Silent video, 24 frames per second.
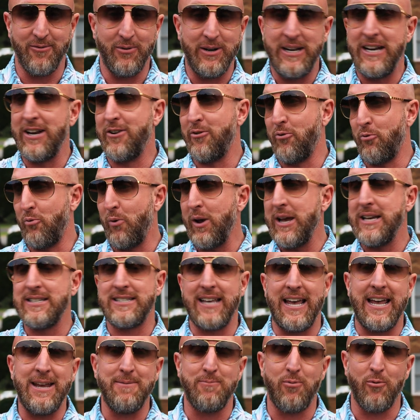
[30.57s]
We needed to raise
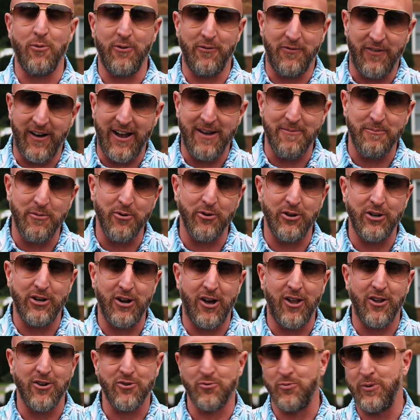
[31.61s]
$8.5
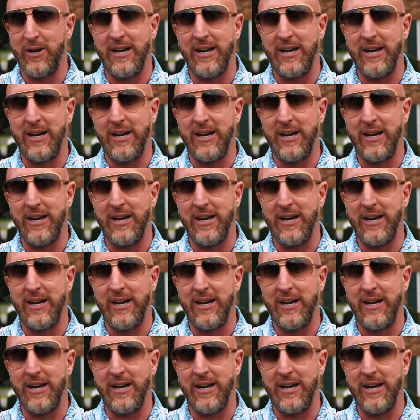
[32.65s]
million.